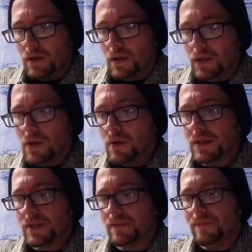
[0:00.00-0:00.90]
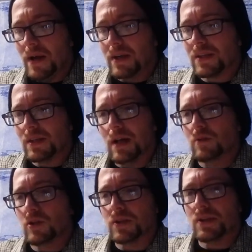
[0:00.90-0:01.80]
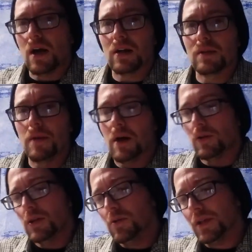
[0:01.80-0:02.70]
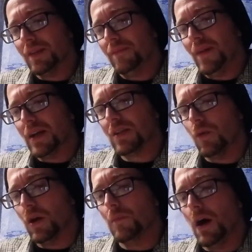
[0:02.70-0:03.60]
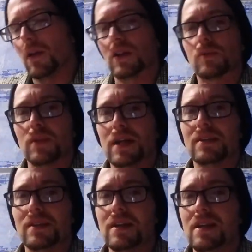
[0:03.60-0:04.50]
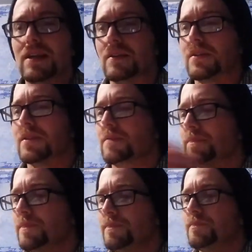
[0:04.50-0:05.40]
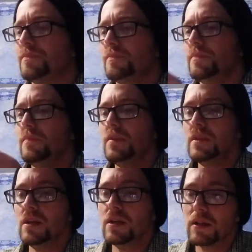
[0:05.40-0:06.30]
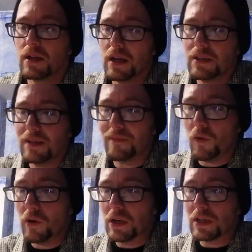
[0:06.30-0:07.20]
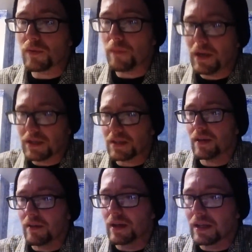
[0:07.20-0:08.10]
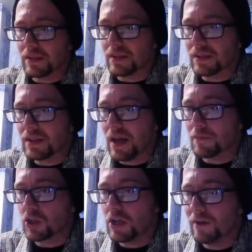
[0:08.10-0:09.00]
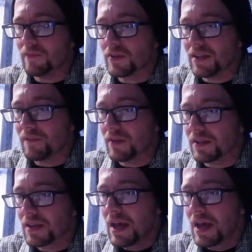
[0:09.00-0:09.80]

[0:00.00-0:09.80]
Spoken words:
U.S. infects, and I was just talked about, U.S. infects Guatemalans with STDs. In the 1940s, with penicillin as an established cure for syphilis,